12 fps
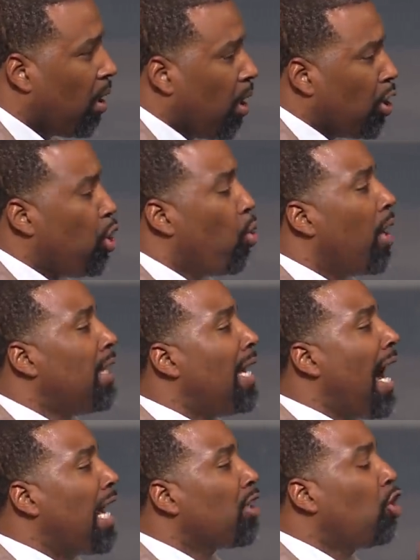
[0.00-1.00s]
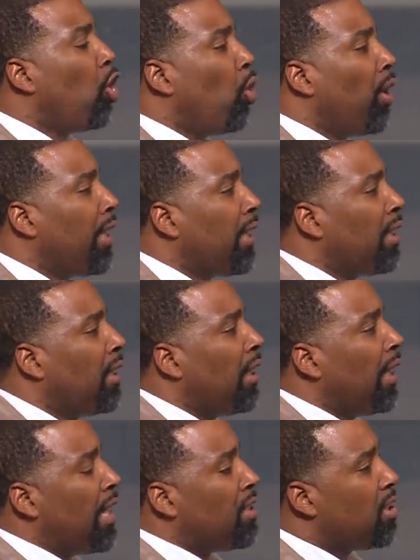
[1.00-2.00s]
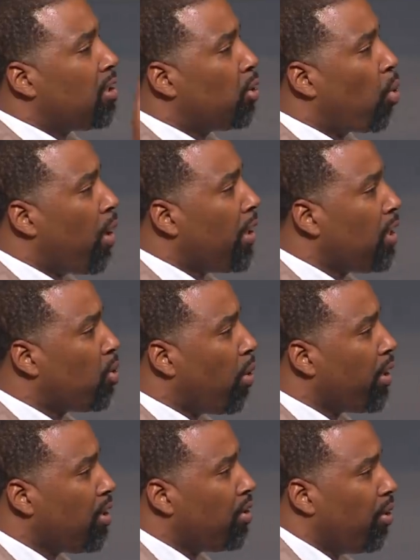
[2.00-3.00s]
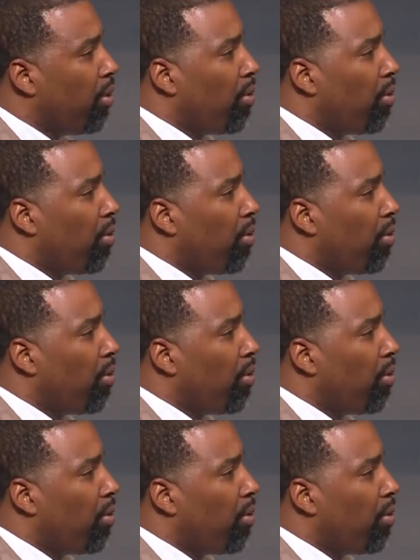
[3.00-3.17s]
You are not going into 2022